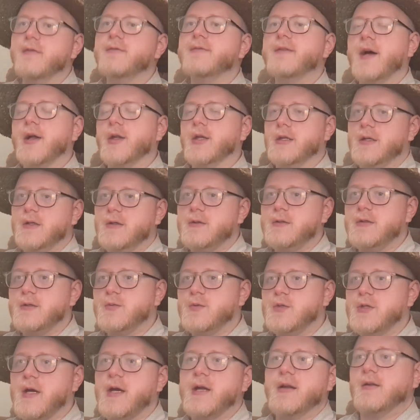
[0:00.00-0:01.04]
I found the
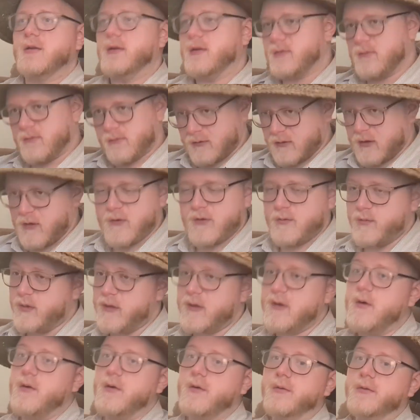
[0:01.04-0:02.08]
YouTube channel, and lo and
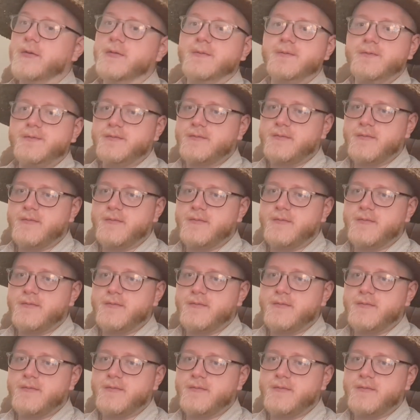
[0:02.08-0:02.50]
behold,